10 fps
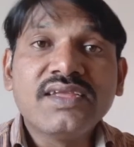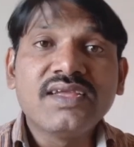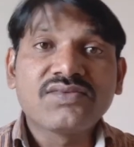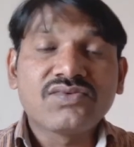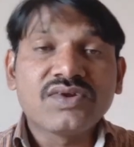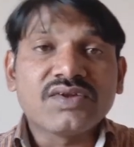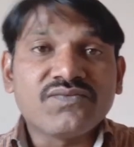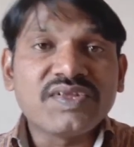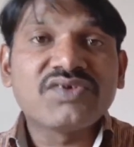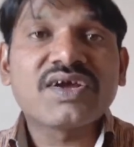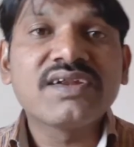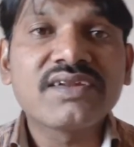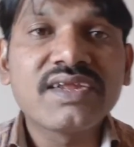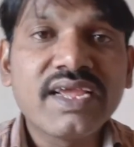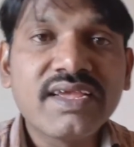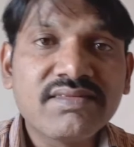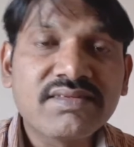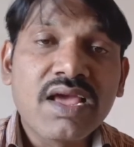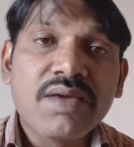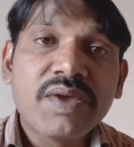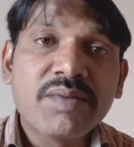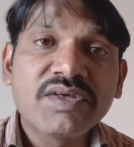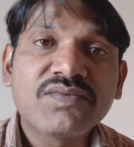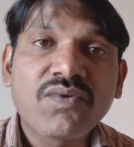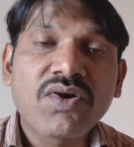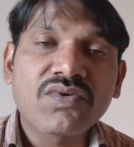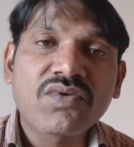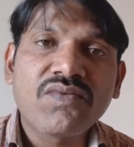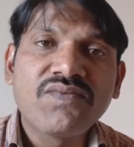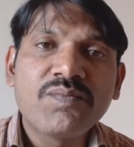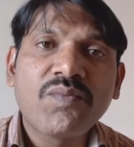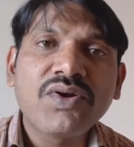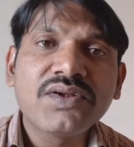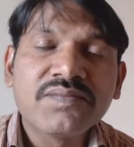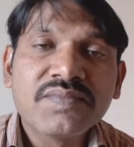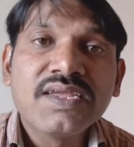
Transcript: Yes, student, which country is famous for coffee pot?